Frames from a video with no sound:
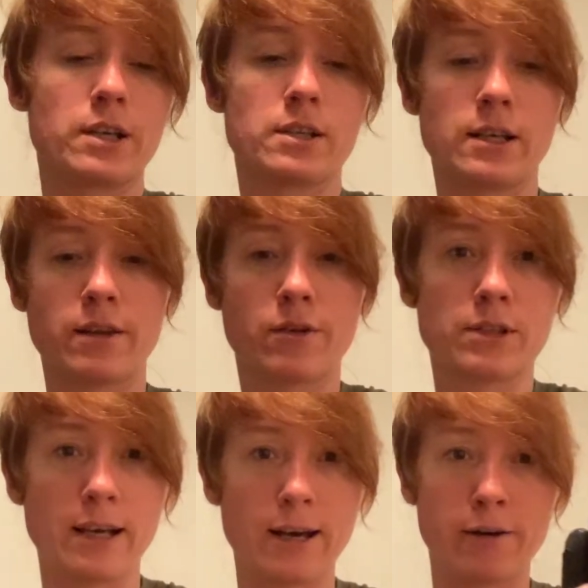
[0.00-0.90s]
is either to
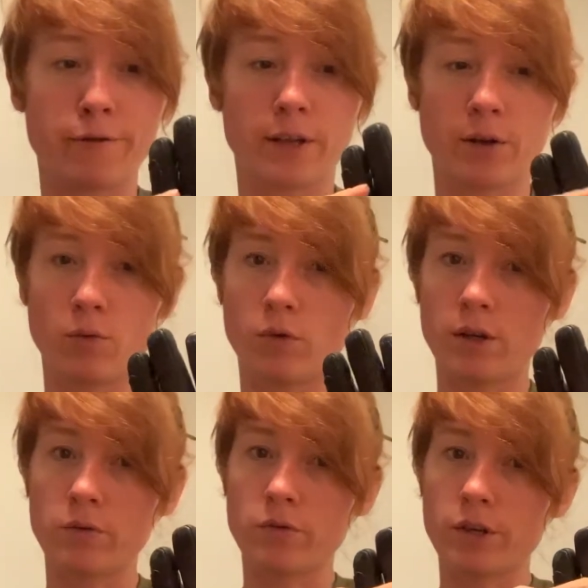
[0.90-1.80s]
have like
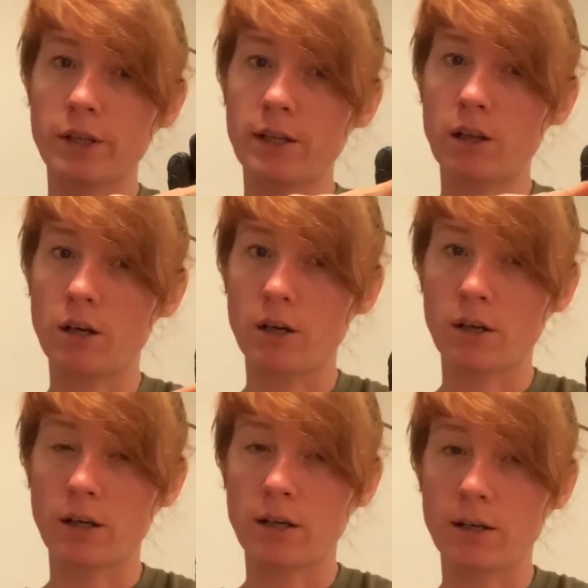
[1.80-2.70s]
one really long
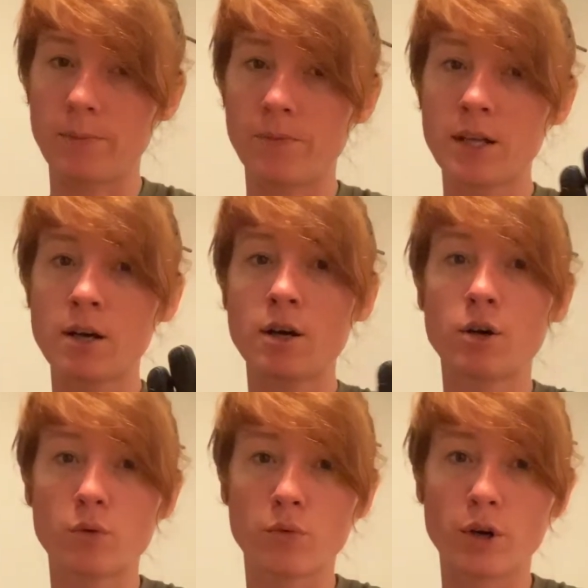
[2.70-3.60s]

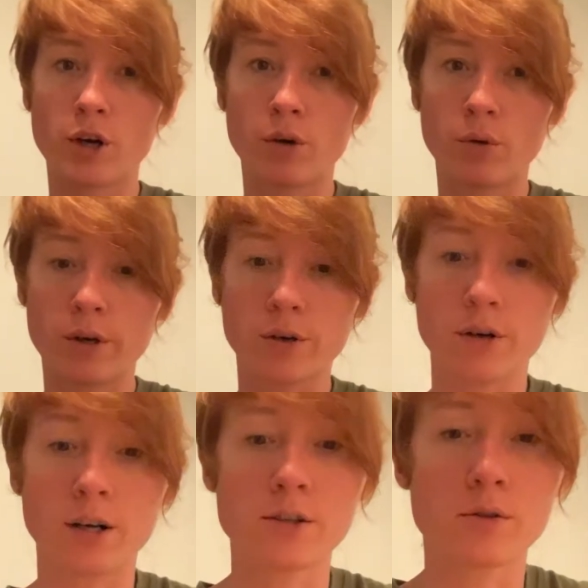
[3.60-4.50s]
row
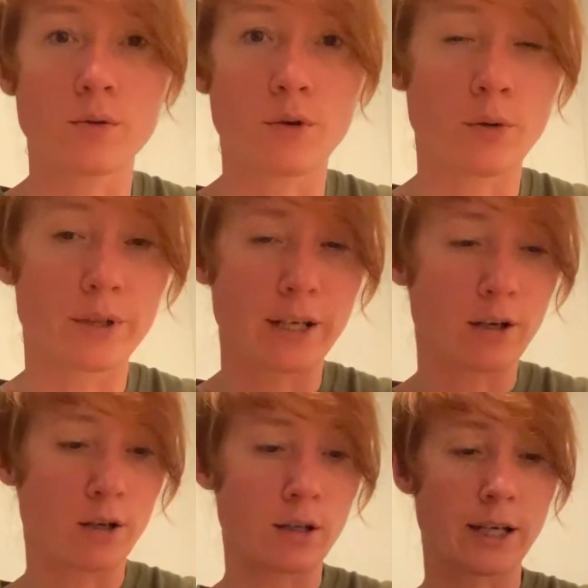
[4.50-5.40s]
across, or what they
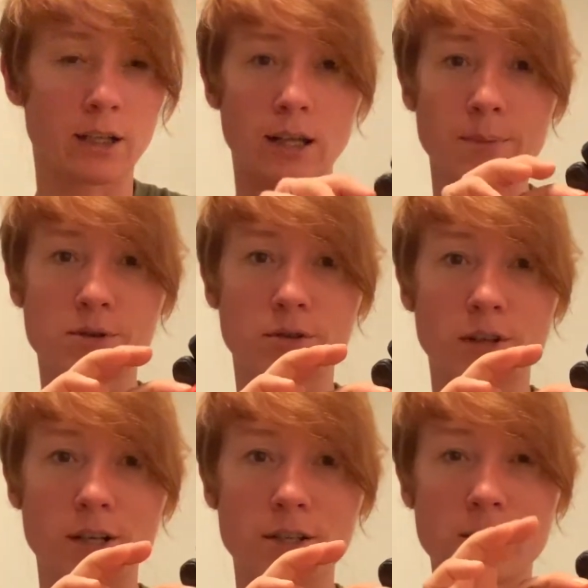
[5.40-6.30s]
call like lobster
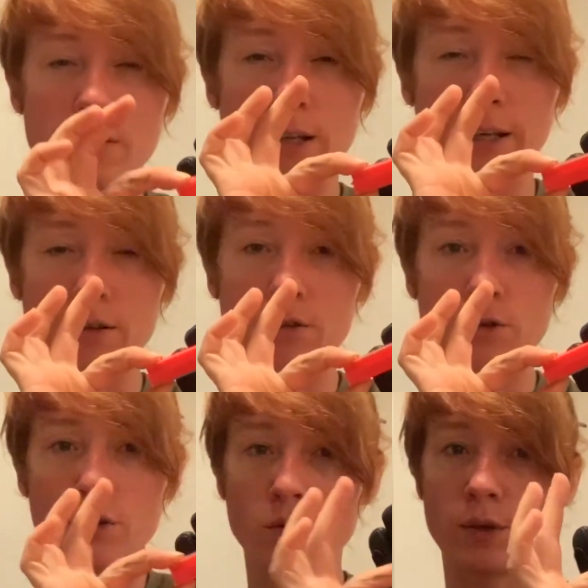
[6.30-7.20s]
claws, like
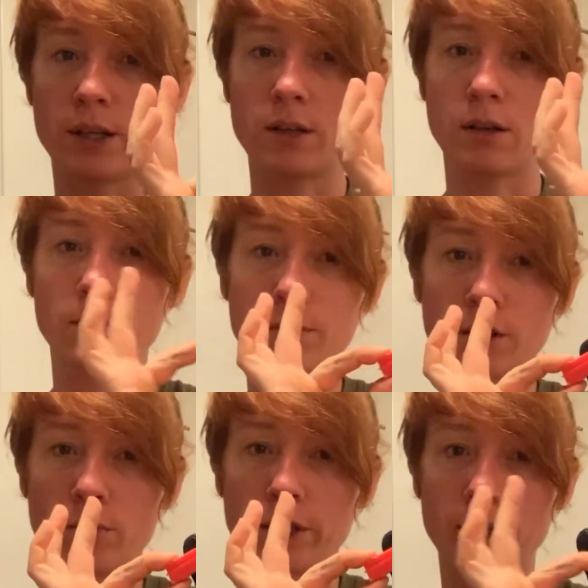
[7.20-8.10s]
two and, you know,
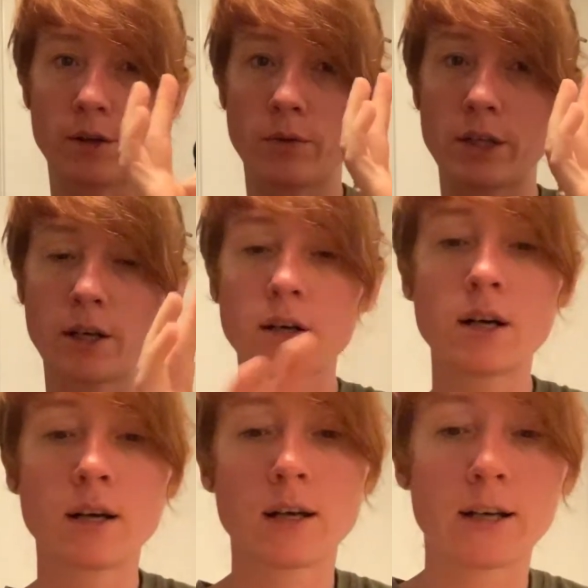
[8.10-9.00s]
one here and one here.
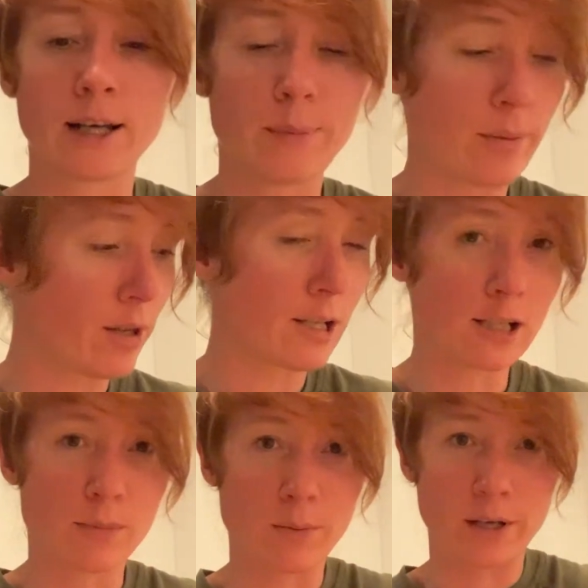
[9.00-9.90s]
And maybe this is
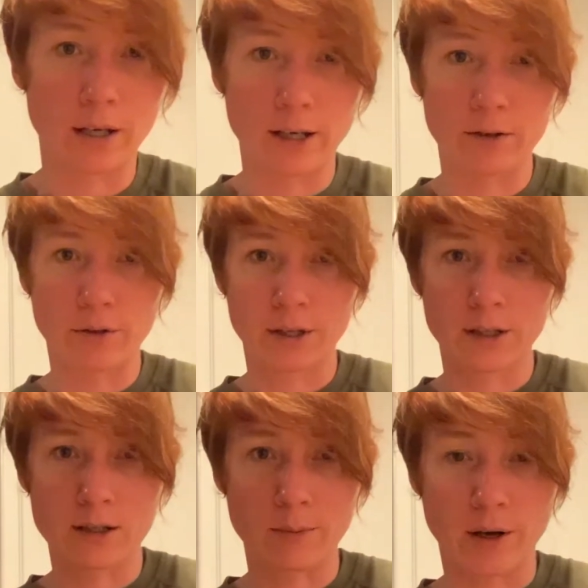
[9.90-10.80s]
me being
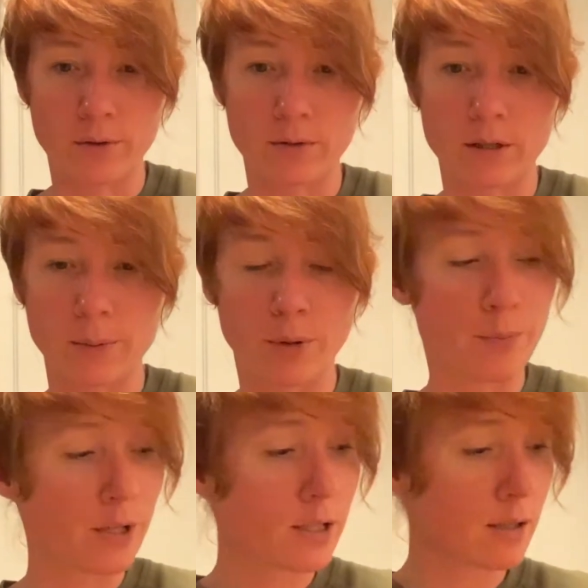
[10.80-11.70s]
ignorant about the
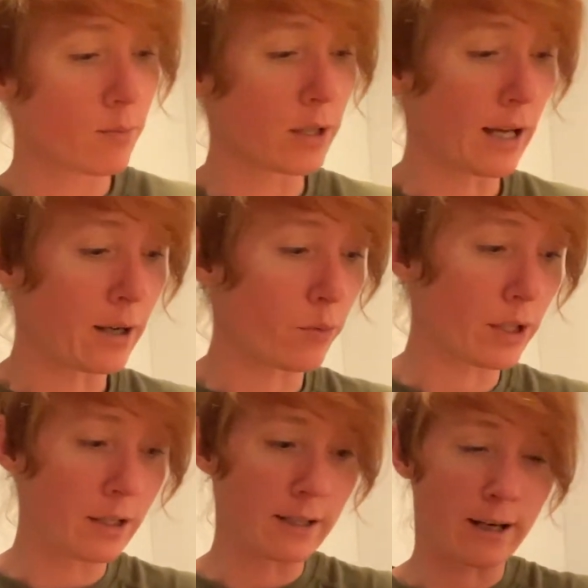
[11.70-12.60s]
purpose, but I
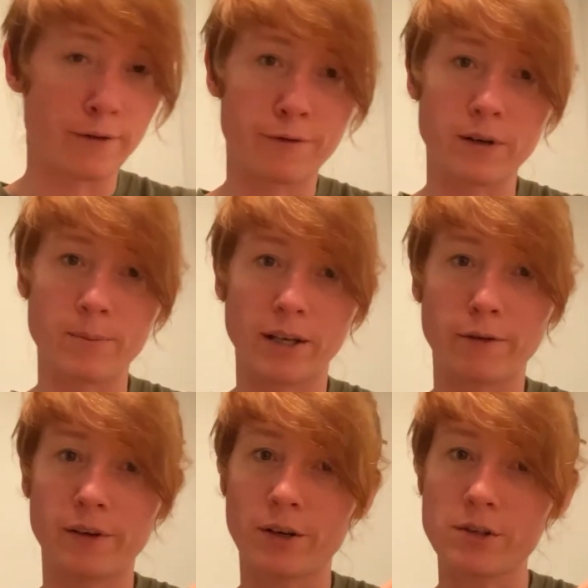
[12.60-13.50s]
wanted to have like
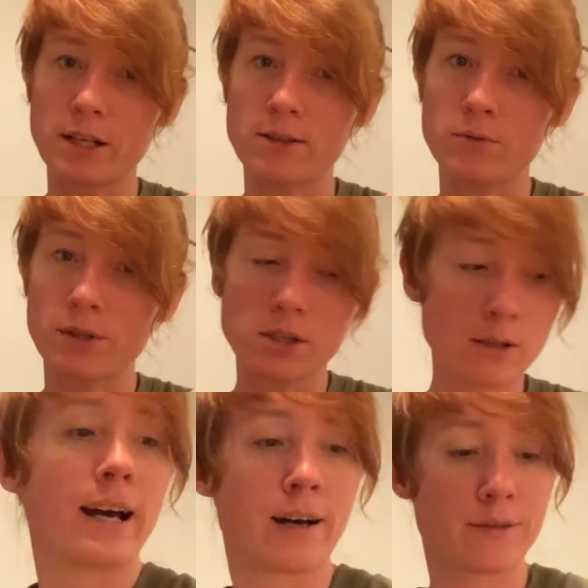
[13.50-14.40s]
finger-sized ones.
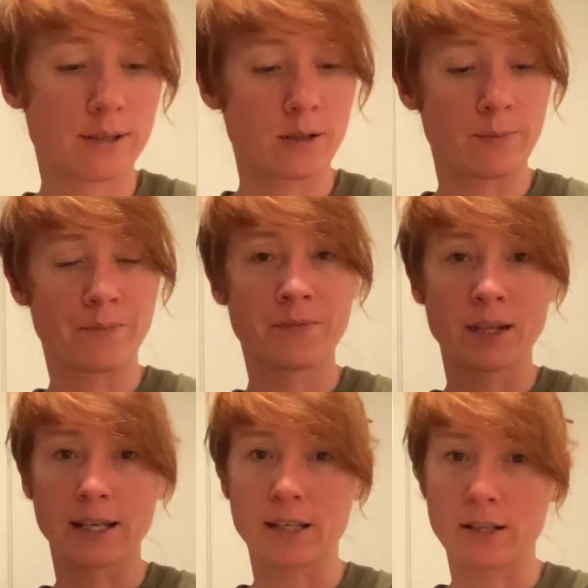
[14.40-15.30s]
I have some
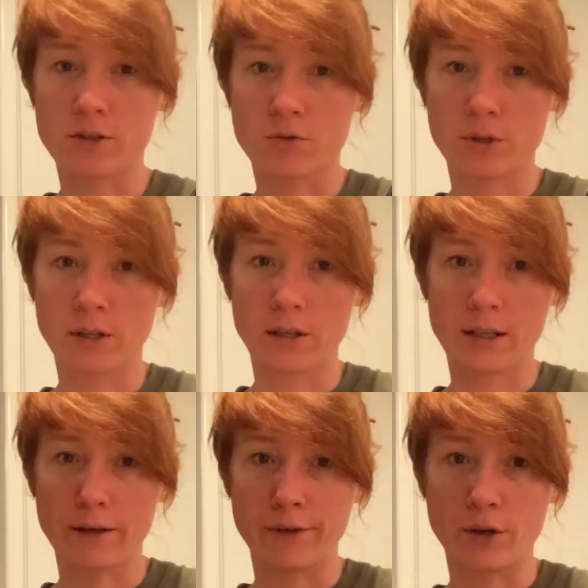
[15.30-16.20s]
like industrial
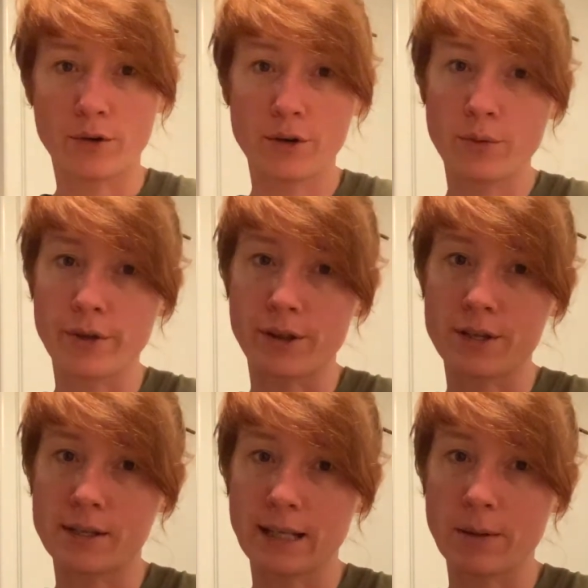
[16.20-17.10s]
Velcro with
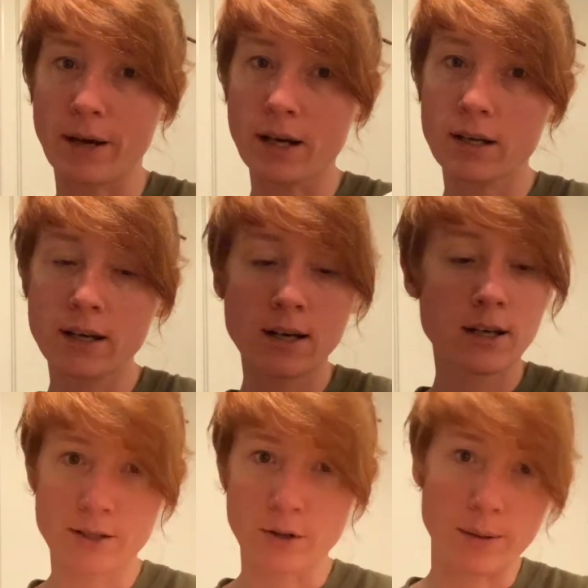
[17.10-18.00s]
sticky back.
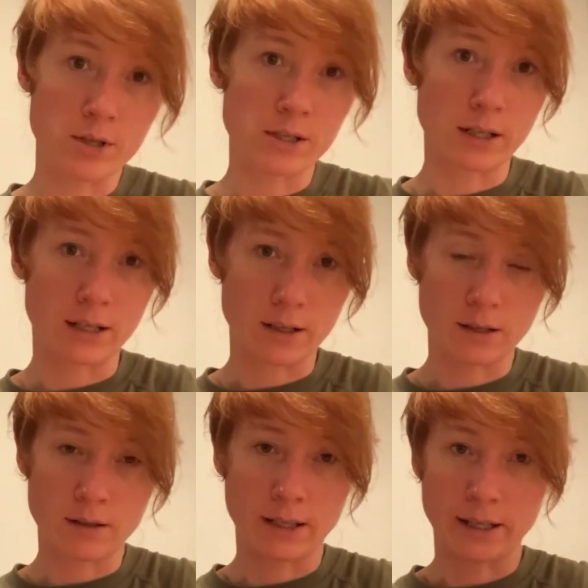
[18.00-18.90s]
So I'm just gonna
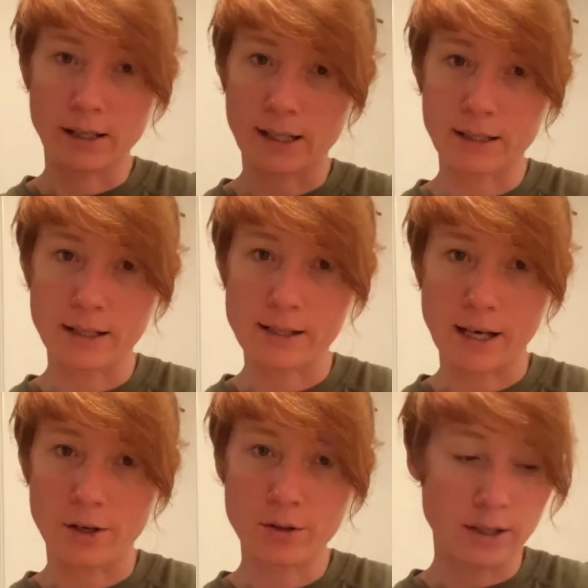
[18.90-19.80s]
like cut this
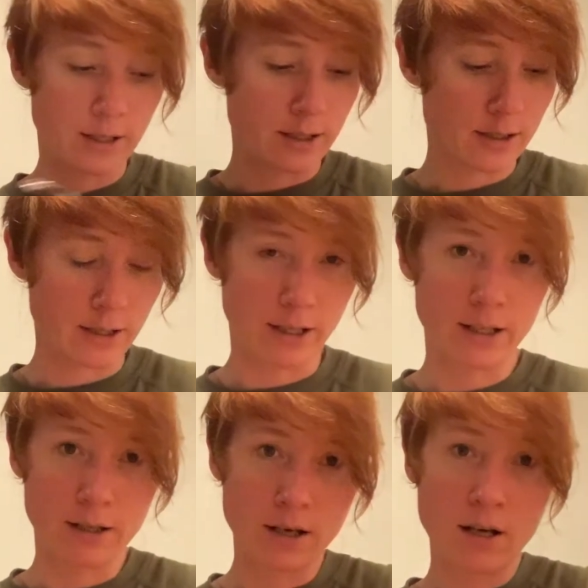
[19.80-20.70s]
out and then stick
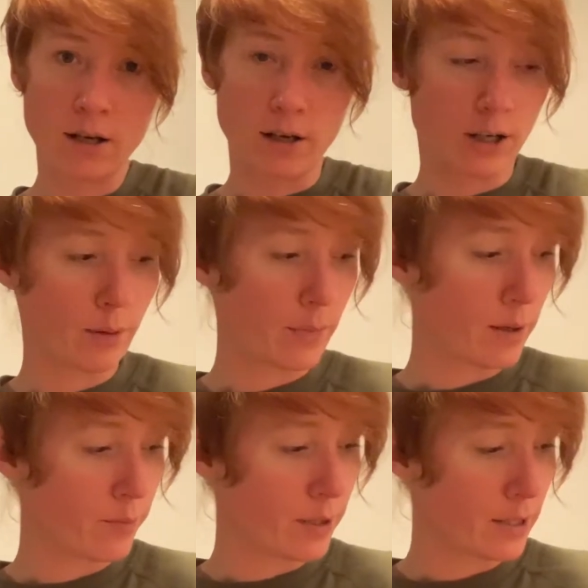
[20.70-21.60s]
it on my
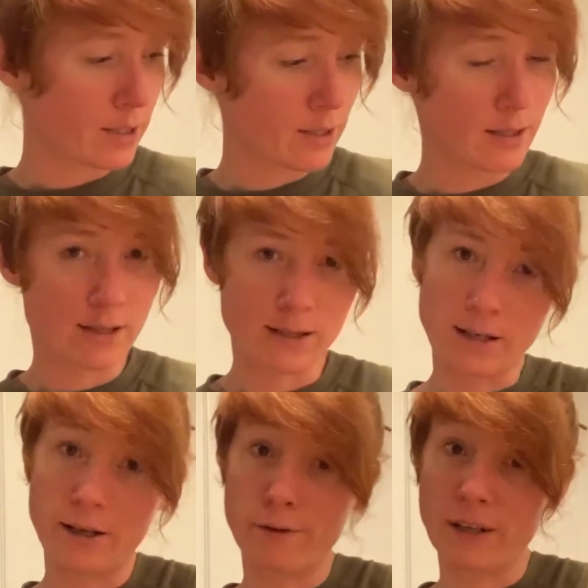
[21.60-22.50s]
bits
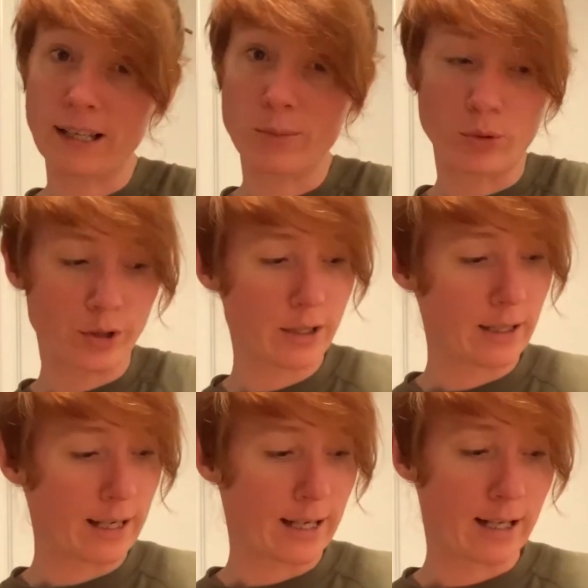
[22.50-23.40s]
of cutting board
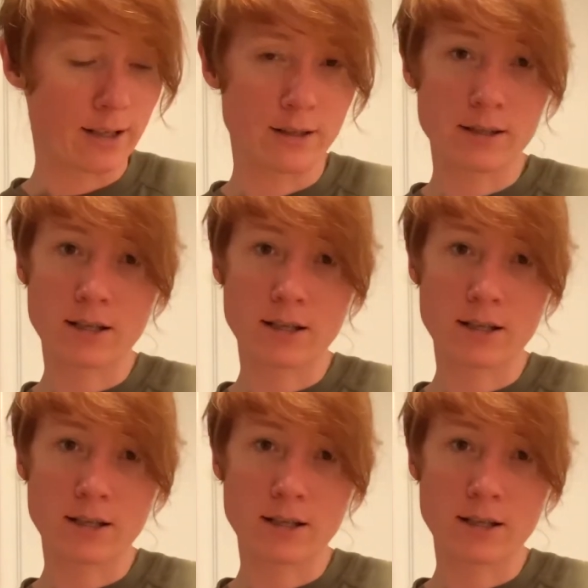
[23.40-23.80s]
and